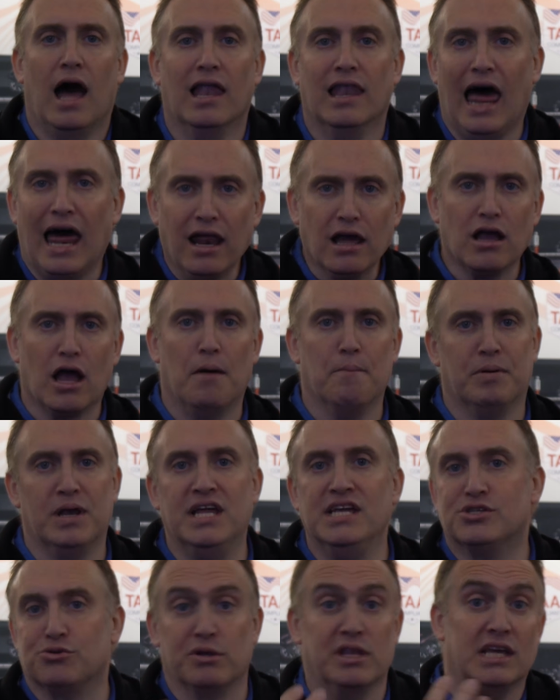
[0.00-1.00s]
a lot of
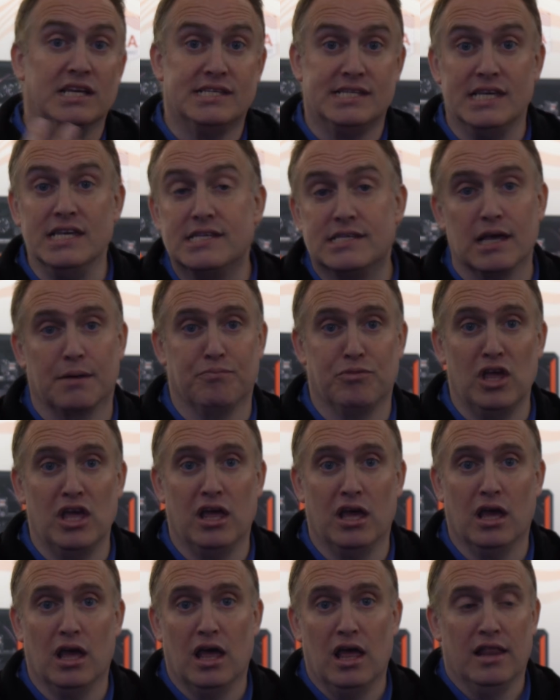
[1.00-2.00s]
companies, when they see
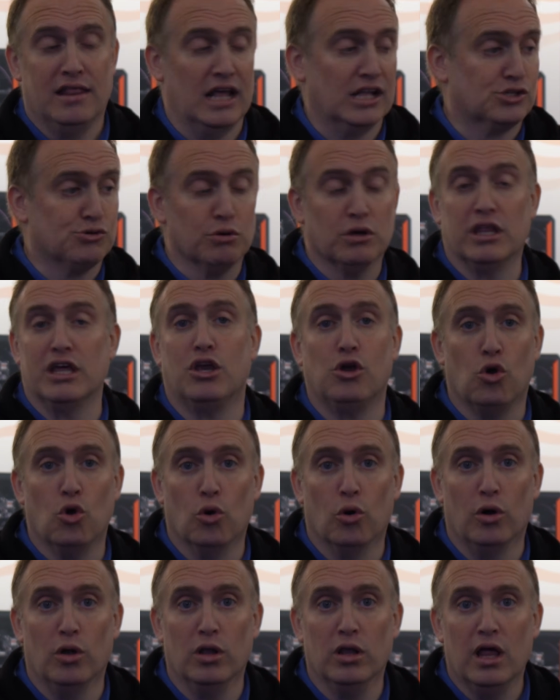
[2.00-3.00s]
something that's really
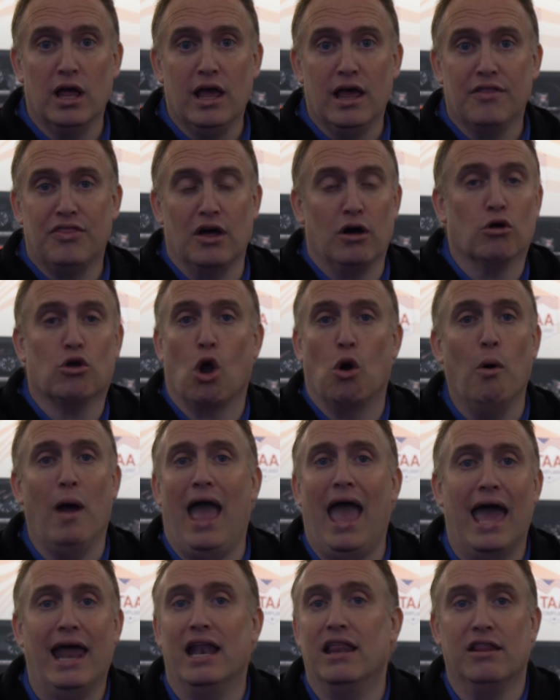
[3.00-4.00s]
cool, they'll go
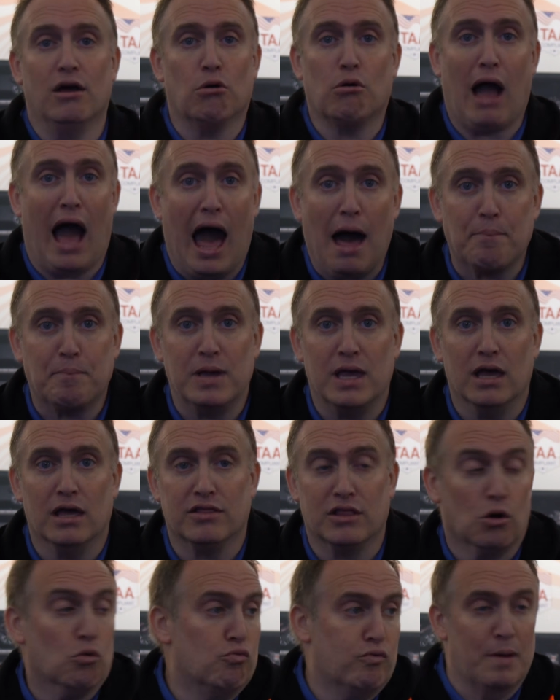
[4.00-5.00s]
ahead and they'll copy it,
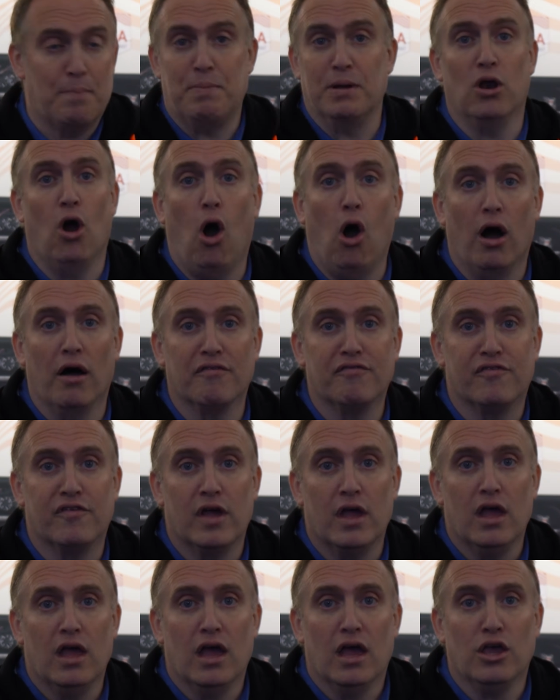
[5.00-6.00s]
they'll rip it off.
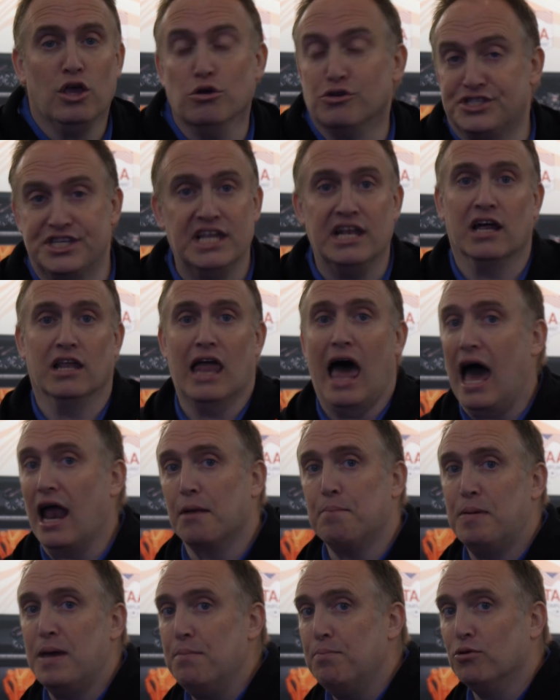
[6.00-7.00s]
You've seen a lot
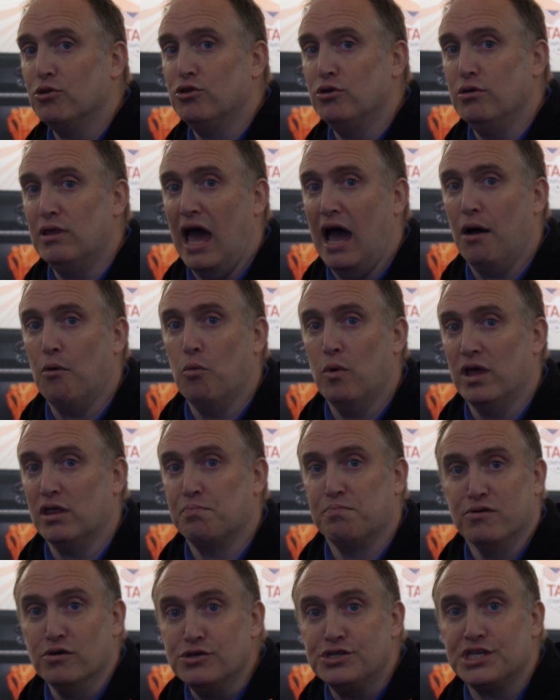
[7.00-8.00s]
of people do that with
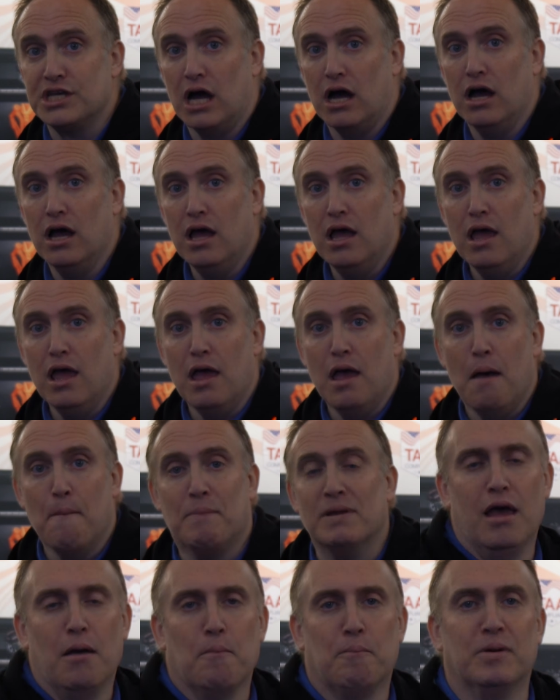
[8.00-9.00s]
Prusa,
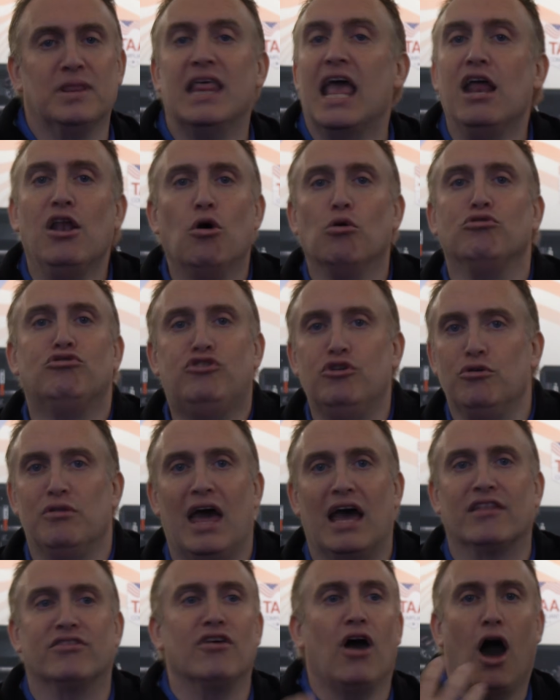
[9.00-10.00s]
but they don't do
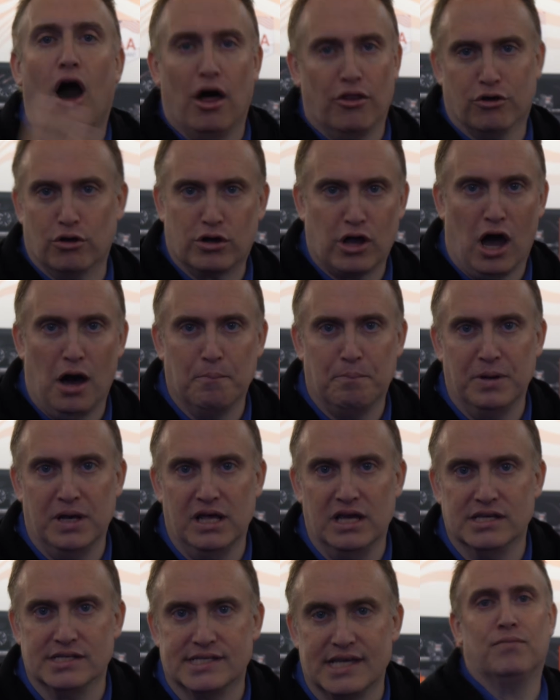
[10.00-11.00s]
that to other
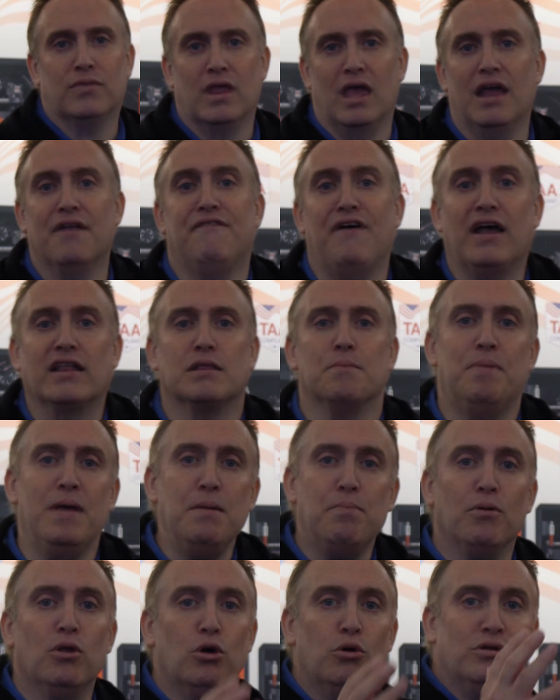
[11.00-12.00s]
companies. In fact, the
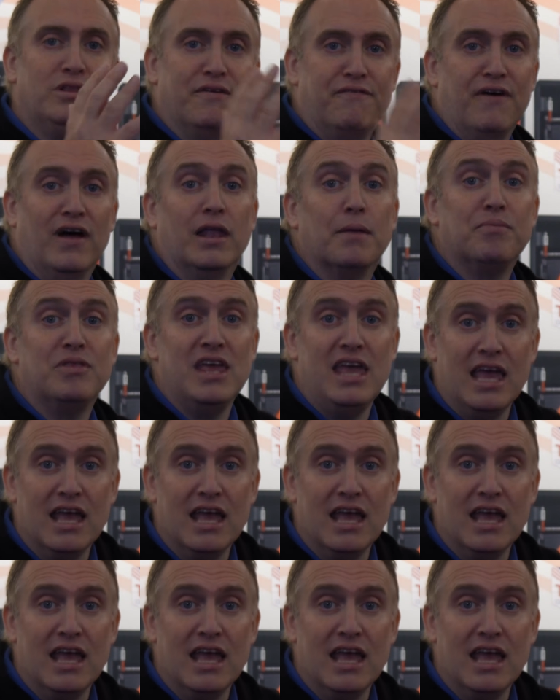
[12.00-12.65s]
people who developed the